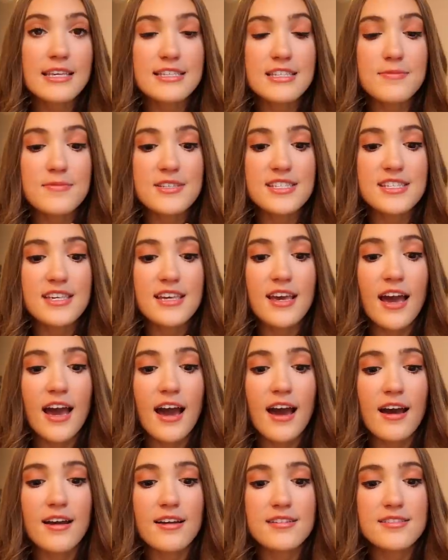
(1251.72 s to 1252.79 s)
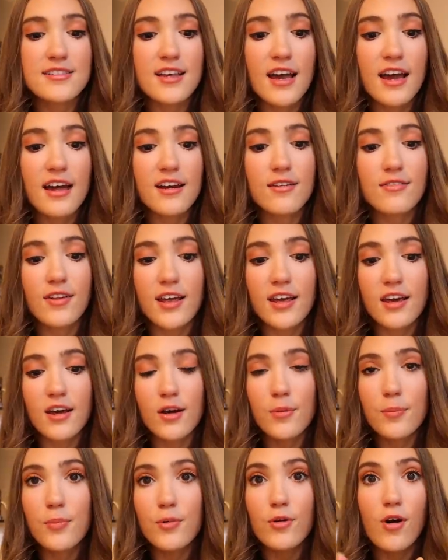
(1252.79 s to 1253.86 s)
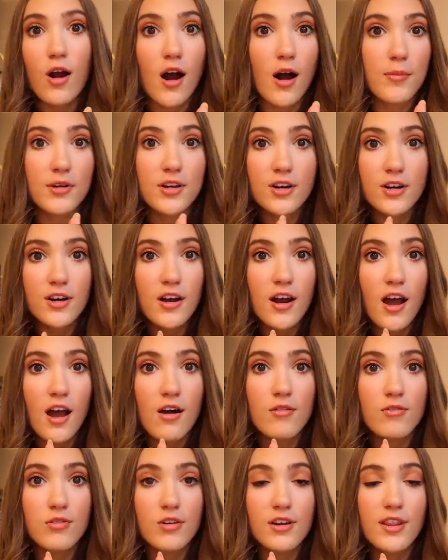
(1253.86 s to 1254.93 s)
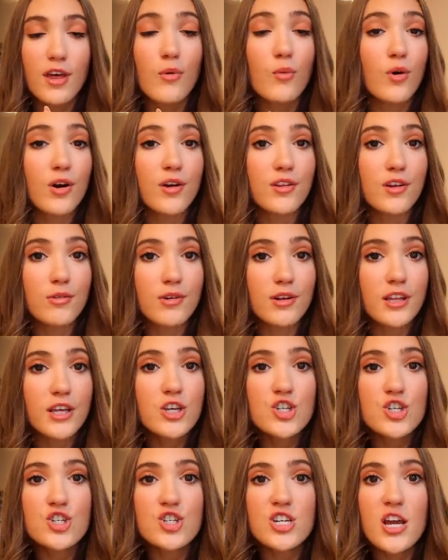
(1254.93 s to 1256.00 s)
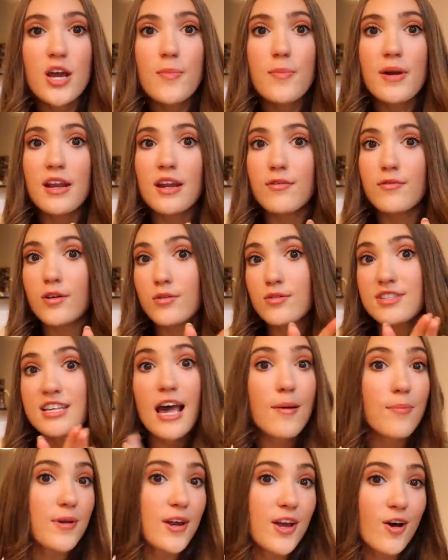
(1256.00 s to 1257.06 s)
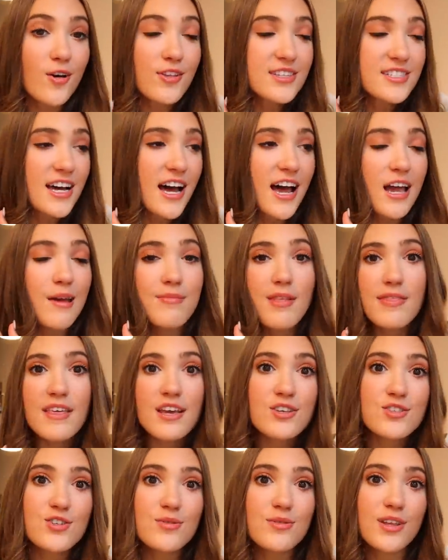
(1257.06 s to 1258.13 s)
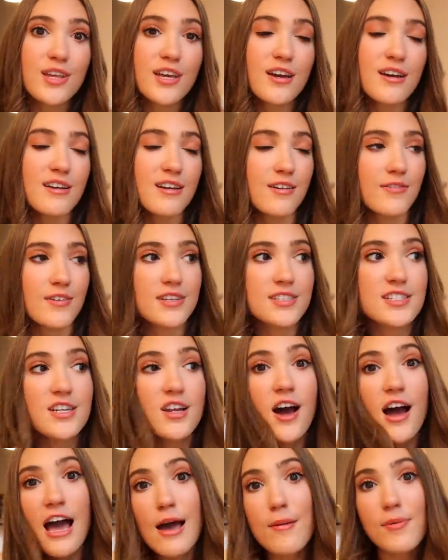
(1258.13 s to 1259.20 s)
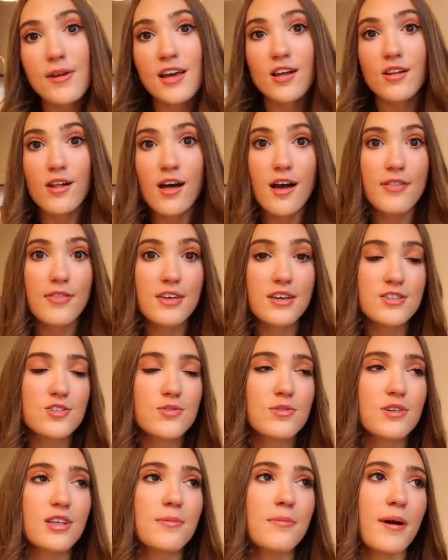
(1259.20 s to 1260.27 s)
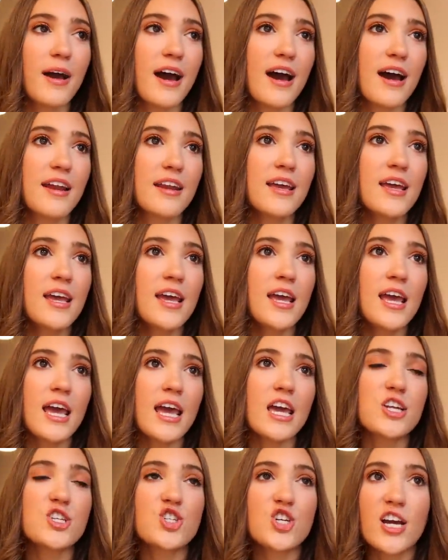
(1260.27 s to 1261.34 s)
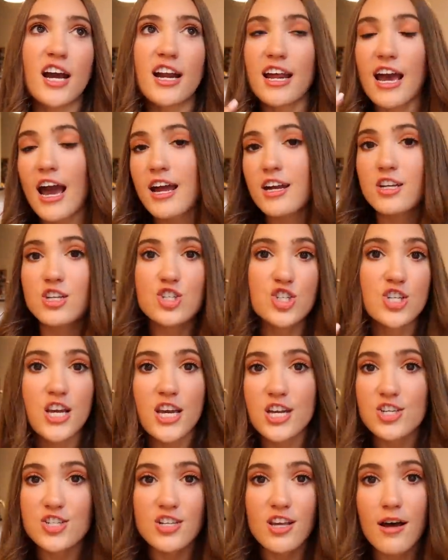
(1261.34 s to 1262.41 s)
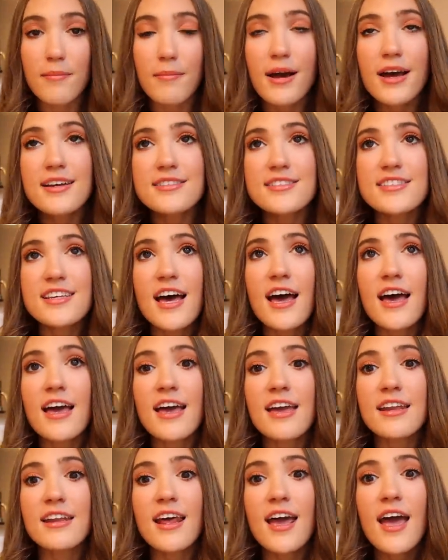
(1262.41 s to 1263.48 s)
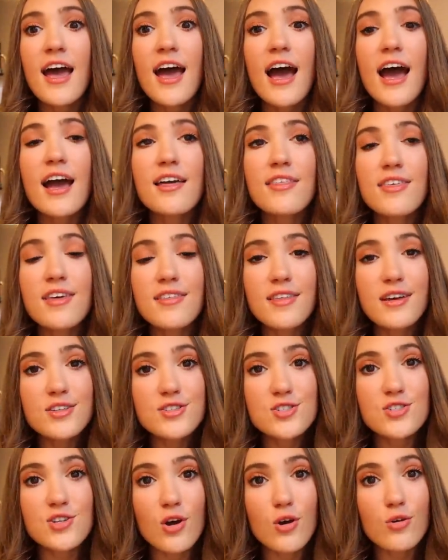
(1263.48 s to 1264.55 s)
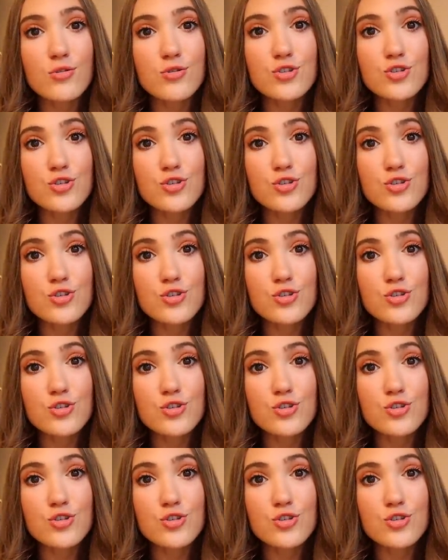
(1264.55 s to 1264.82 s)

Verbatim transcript: intimacy as kind of like a barometer of where they were in their relationship. And if it was happening all the time, then things are really good. And if it's not, not happening a lot, things are really bad. And she kind of had to change that mindset. And I think that's so